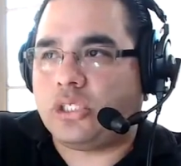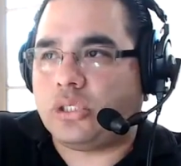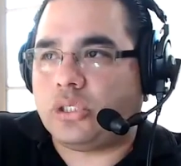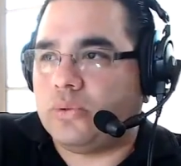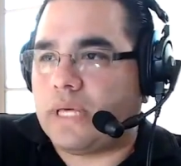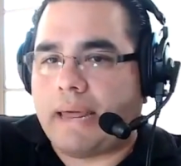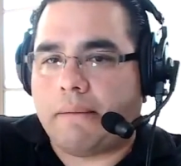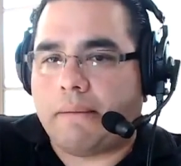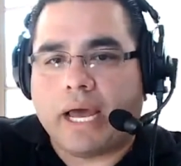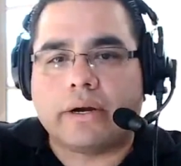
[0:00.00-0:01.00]
to
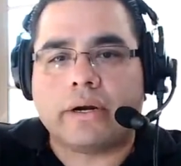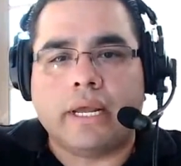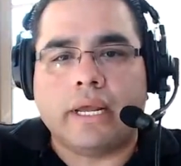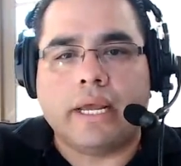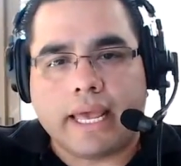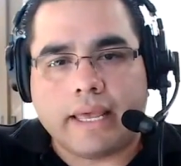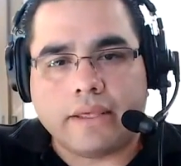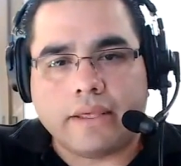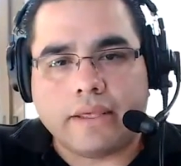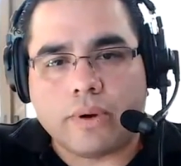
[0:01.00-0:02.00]
that buyer,
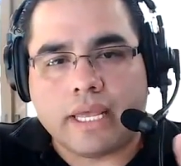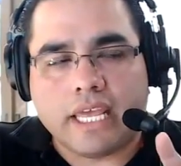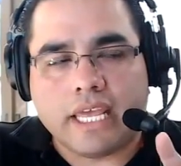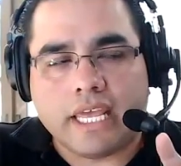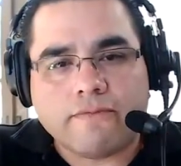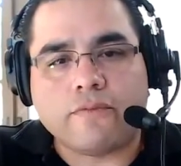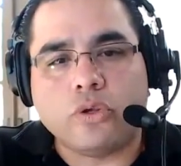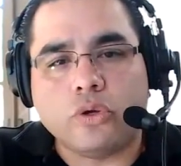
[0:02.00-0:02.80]
you know, if